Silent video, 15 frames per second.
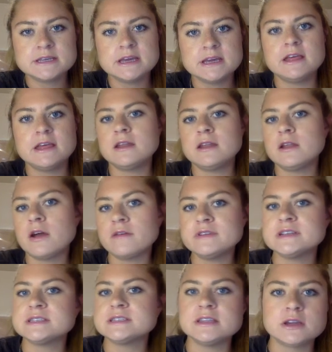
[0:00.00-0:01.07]
And then
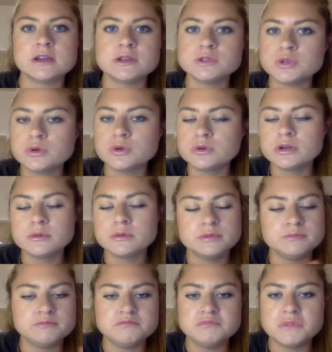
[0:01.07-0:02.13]
obviously the control group,
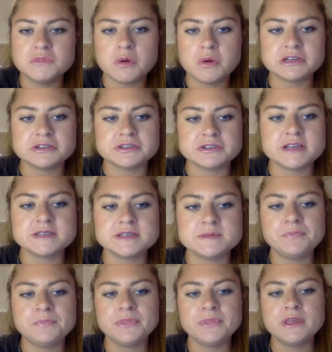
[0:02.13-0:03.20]
no exercise.
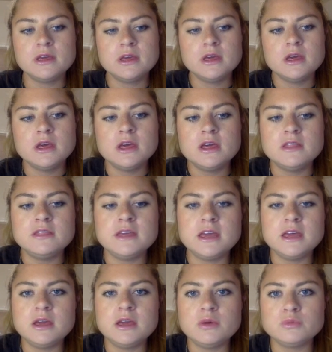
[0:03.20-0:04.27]

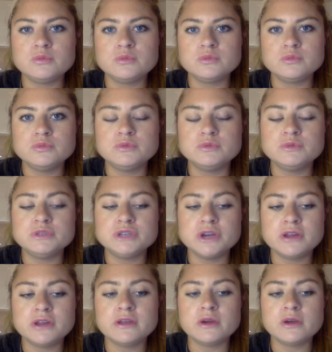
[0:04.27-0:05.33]
They
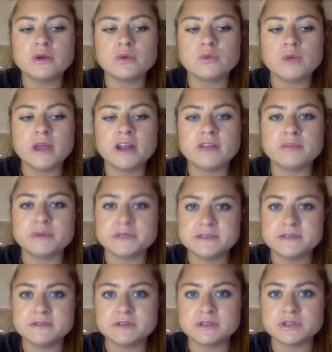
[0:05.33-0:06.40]
took the rate of
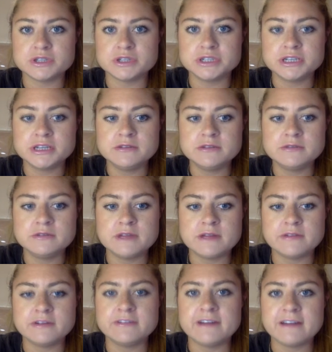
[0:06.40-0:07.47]
perceived exertion
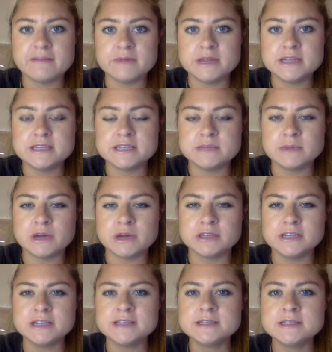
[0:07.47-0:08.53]
every 5 minutes in the
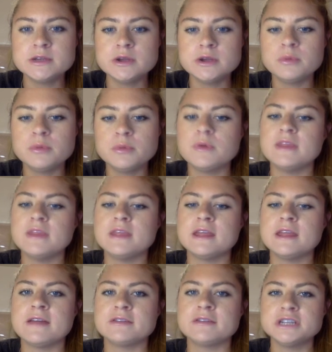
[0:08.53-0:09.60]
moderate intensity group, and then
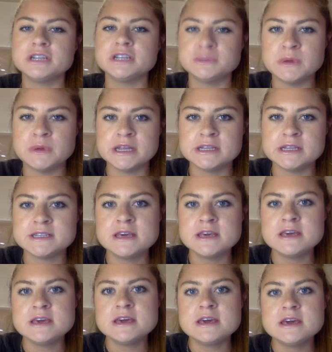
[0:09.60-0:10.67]
after each minute
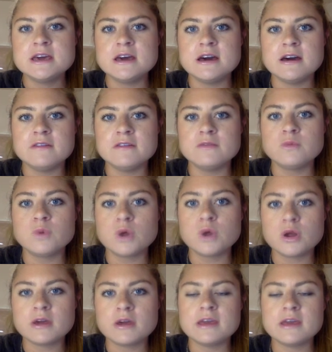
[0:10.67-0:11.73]
of
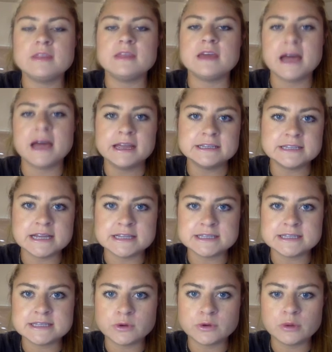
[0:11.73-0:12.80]
work in the high
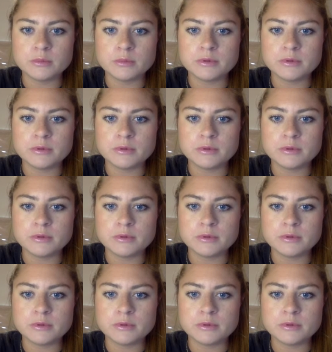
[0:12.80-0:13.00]
intensity group.